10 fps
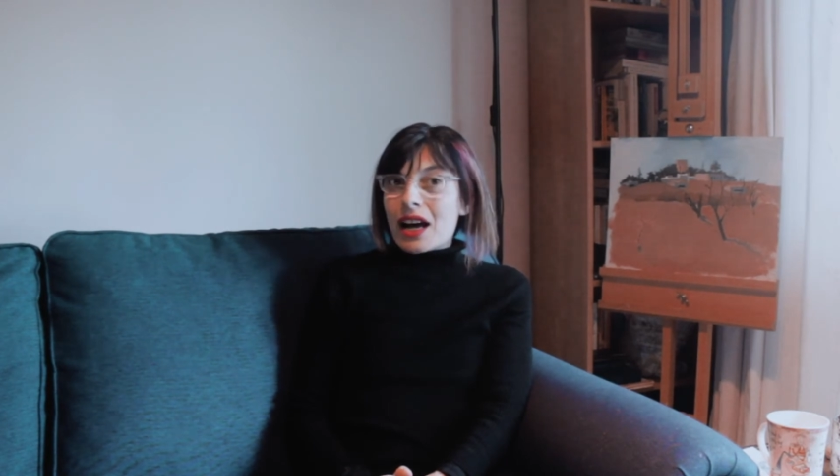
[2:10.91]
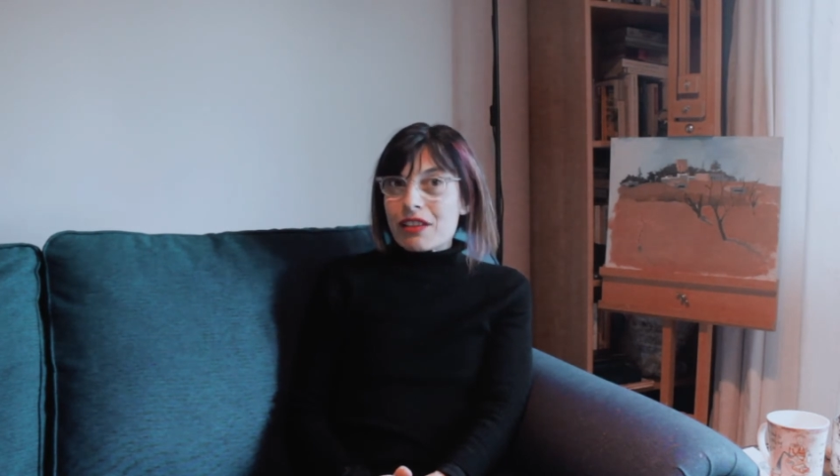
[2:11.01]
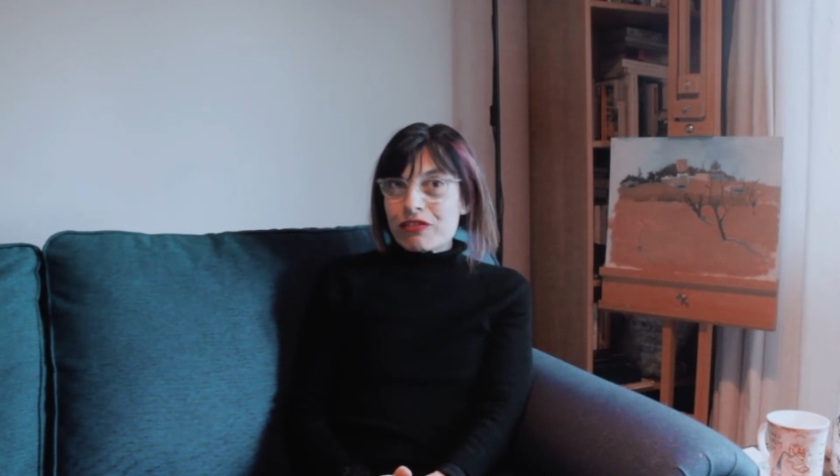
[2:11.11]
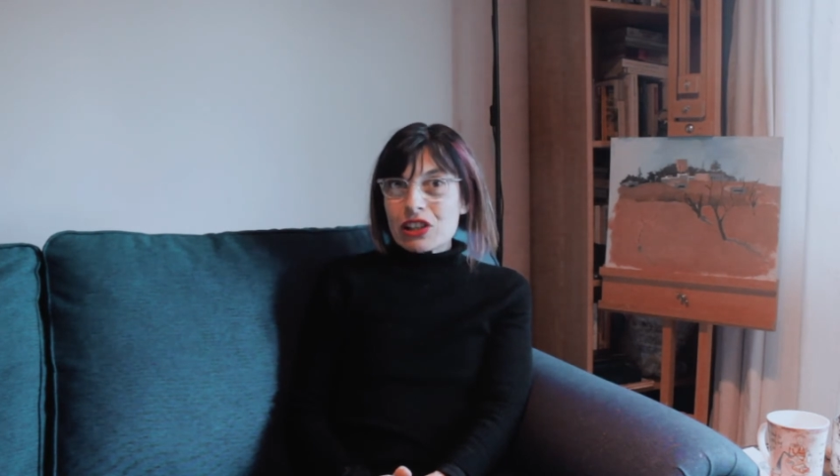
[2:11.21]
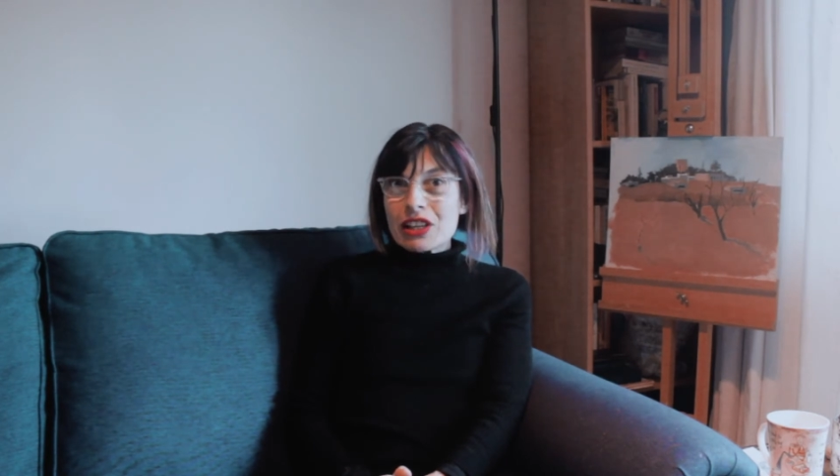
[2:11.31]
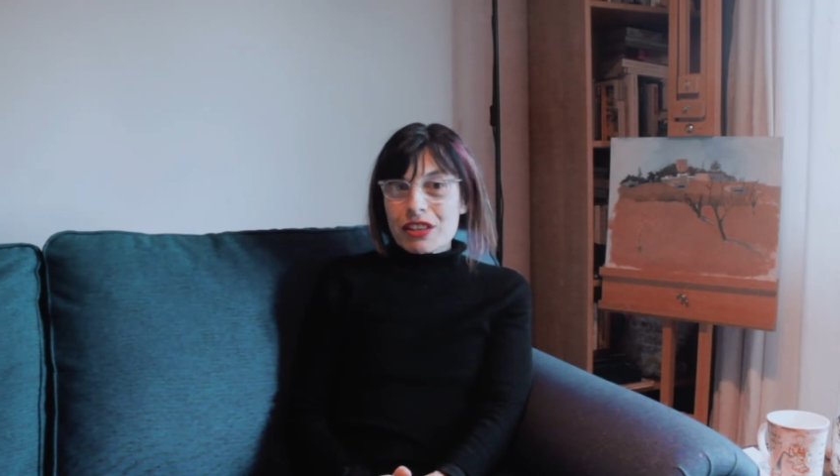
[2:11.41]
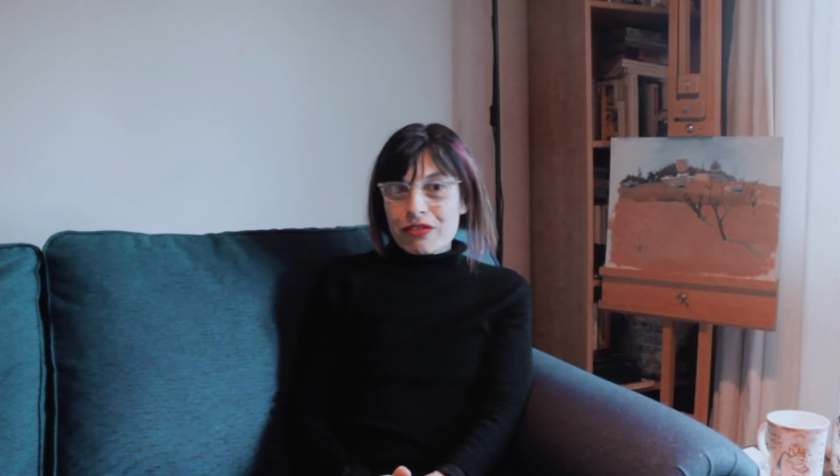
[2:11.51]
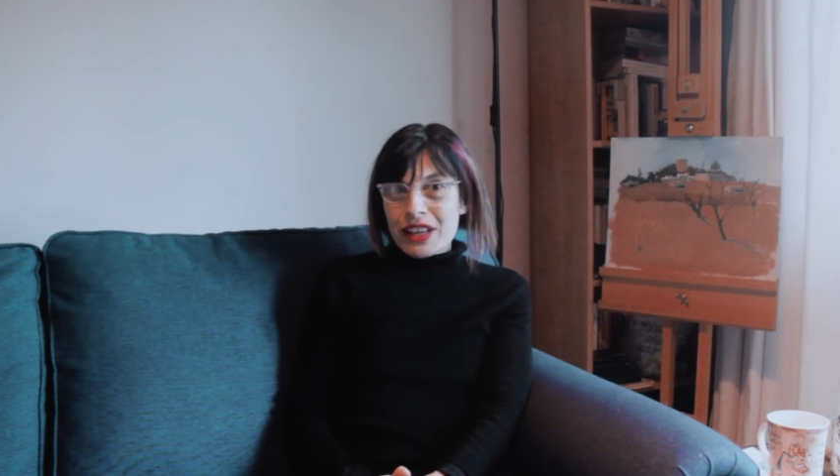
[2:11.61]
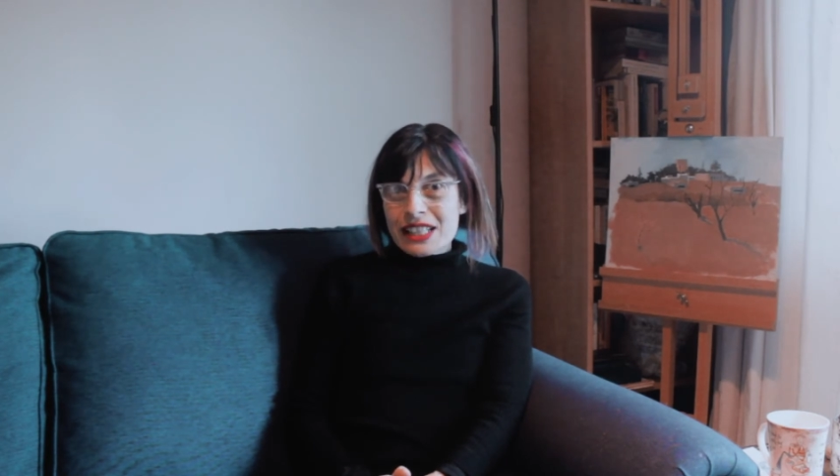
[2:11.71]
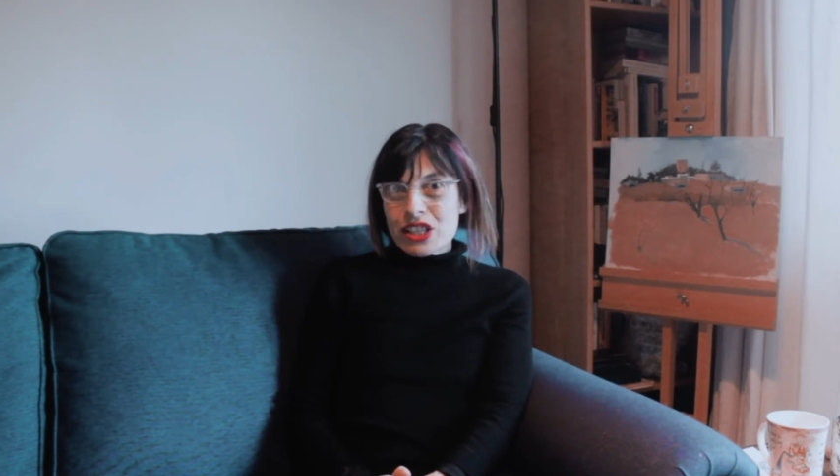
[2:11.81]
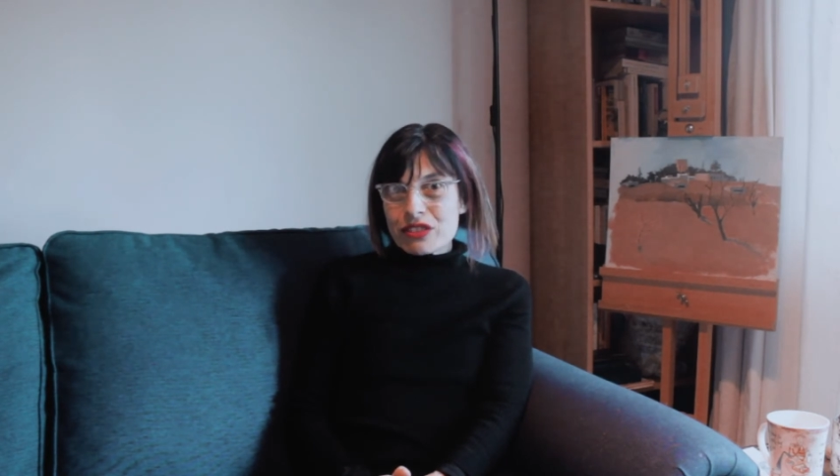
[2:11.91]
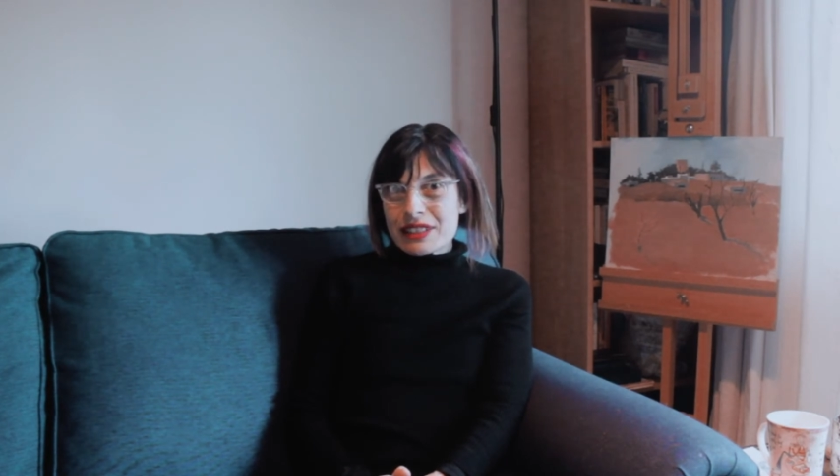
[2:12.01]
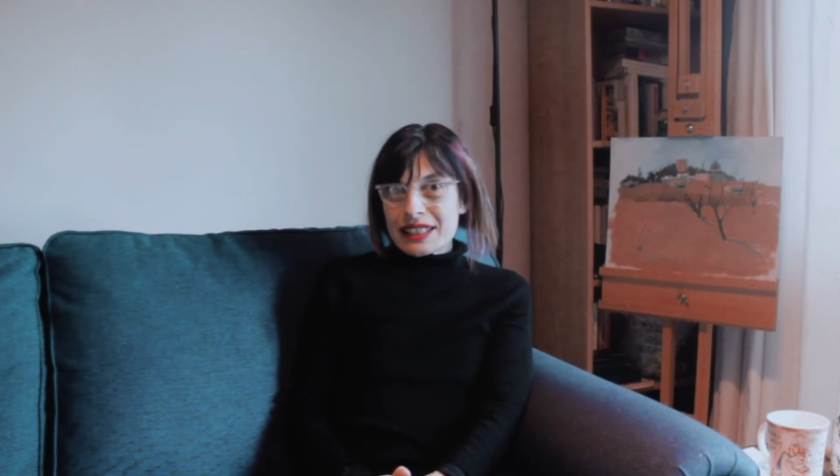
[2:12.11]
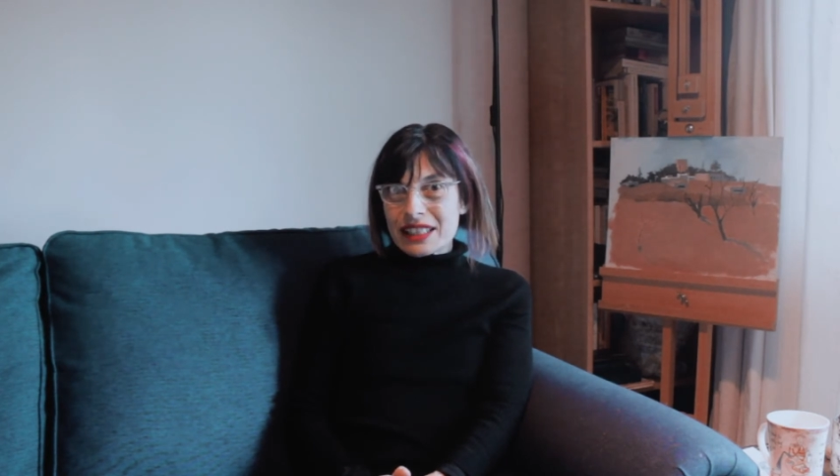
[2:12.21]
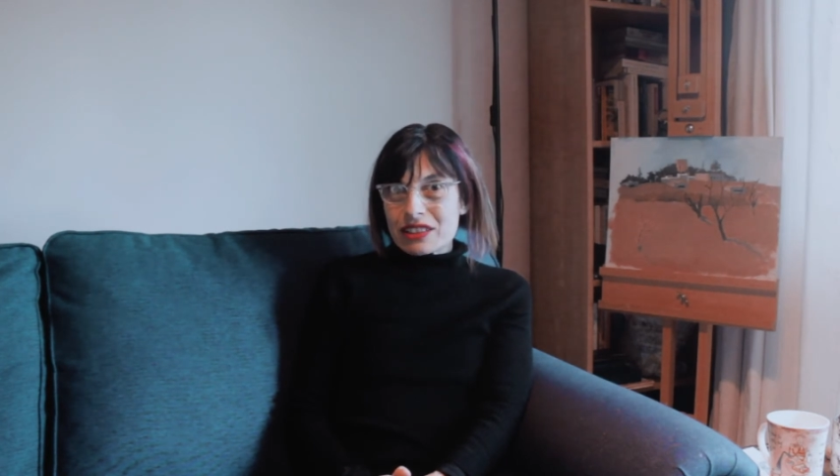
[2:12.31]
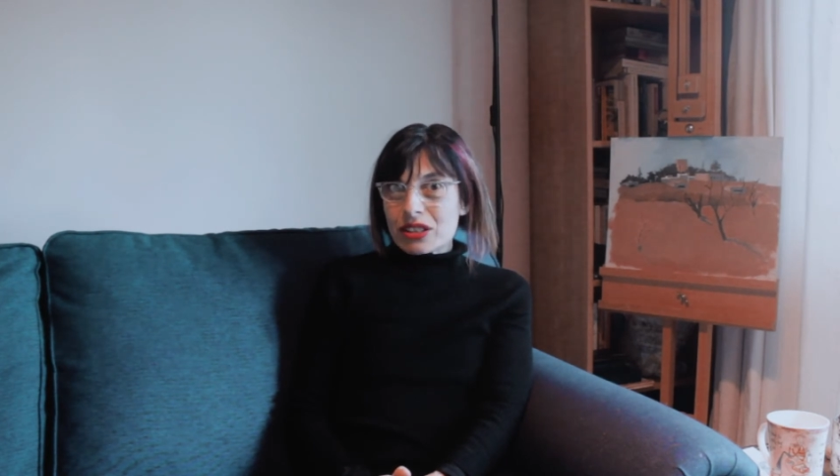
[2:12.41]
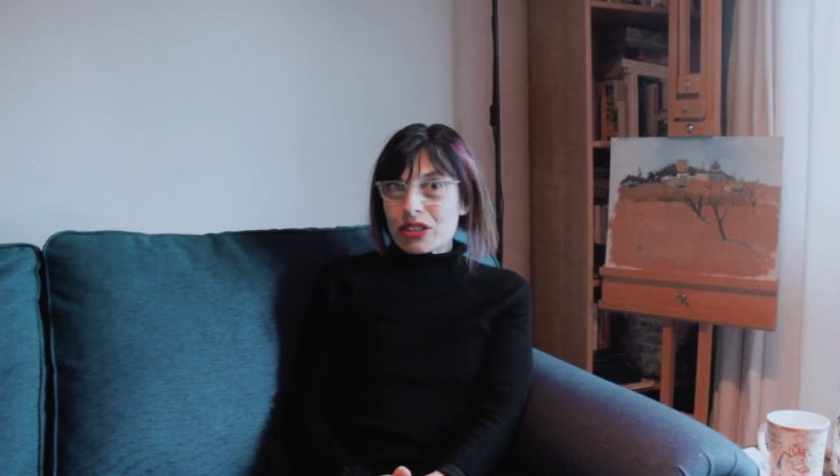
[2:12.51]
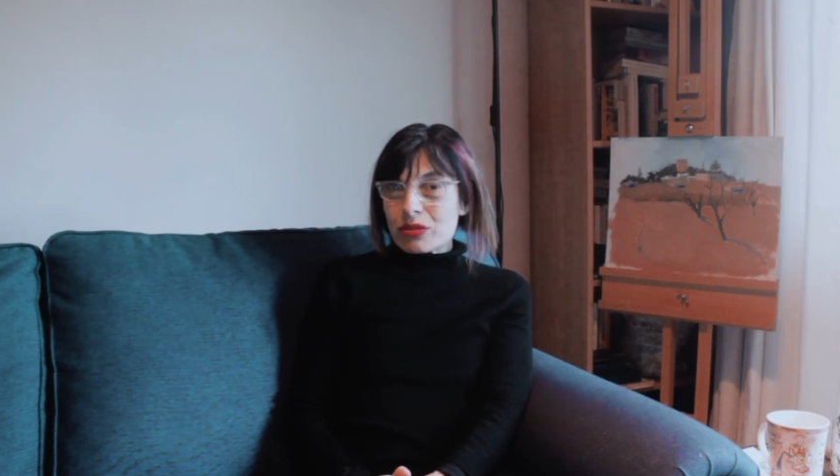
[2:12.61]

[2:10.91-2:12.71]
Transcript: I follow the fat over lean